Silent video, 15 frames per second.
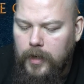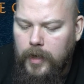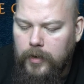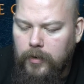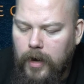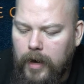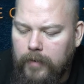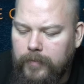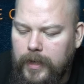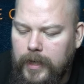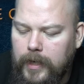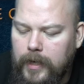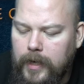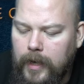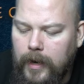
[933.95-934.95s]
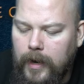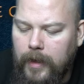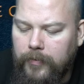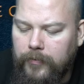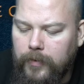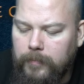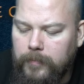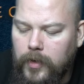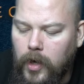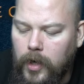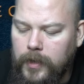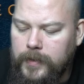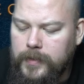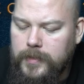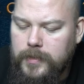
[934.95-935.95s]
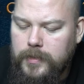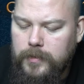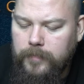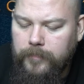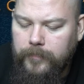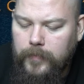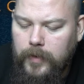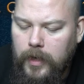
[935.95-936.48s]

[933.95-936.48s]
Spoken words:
And you have the Galadriel Knights,